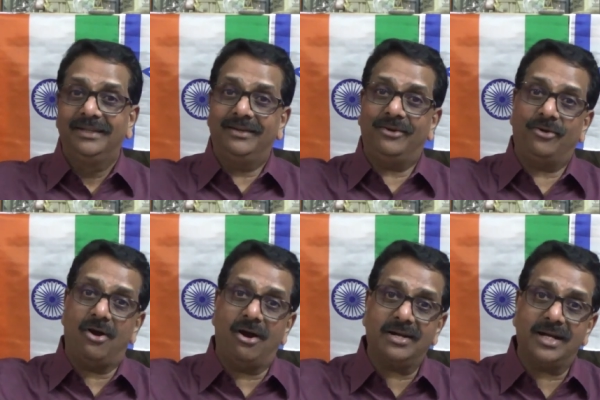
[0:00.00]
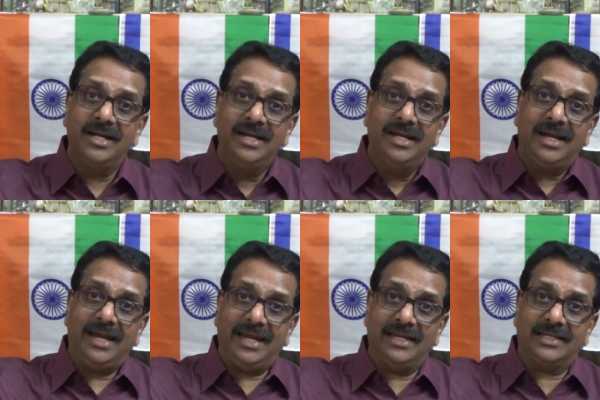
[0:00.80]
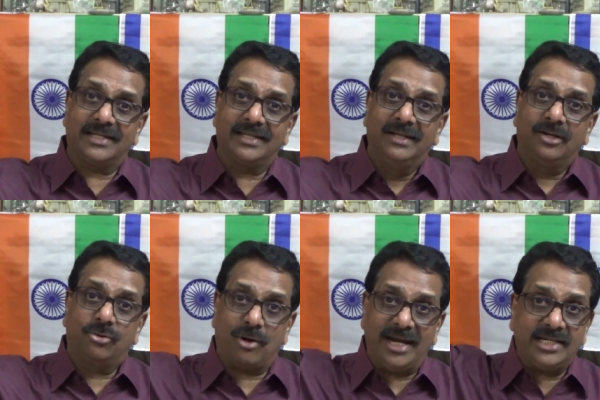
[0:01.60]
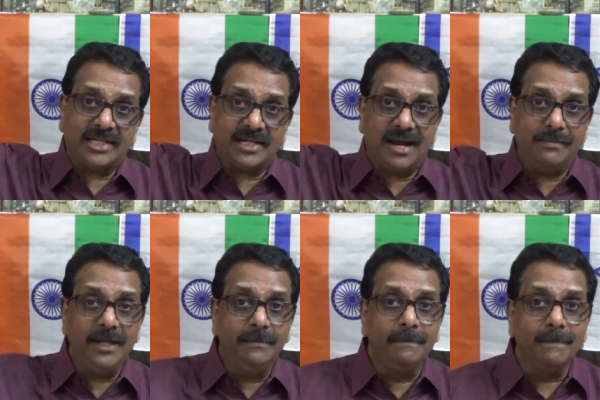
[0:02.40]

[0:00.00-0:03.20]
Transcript: The rock is Christ coming